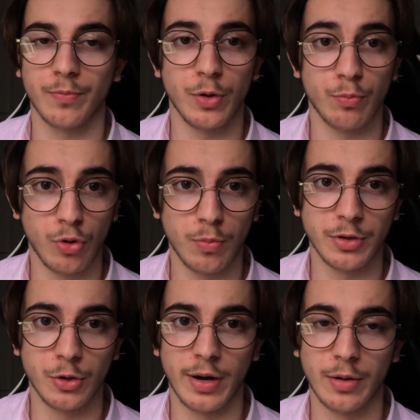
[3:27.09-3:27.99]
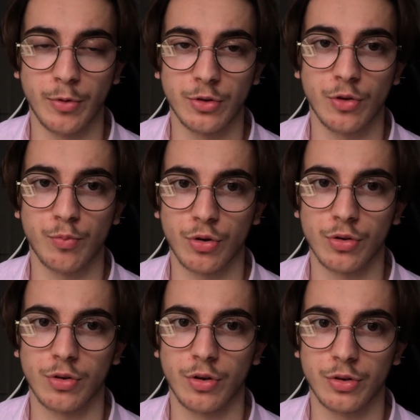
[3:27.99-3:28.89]
you probably do elements of product
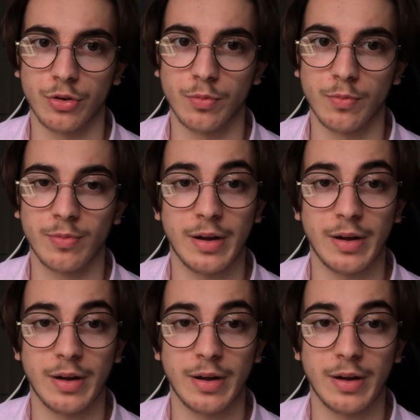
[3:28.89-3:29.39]
design too.